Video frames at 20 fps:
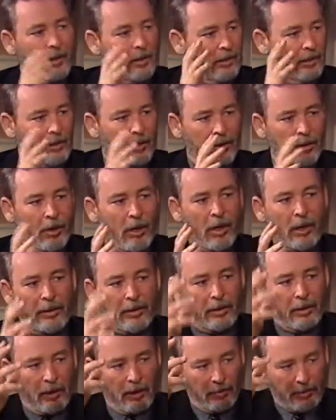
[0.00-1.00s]
along,
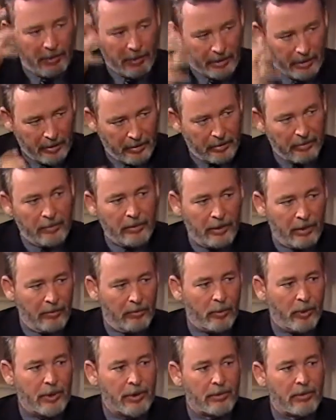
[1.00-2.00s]
and then all of a sudden their
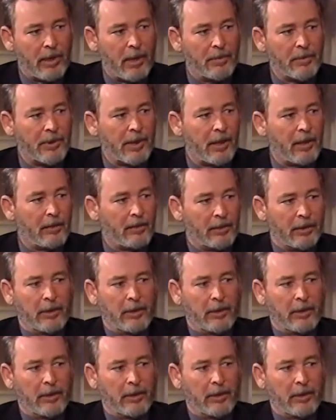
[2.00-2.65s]
voice drops out.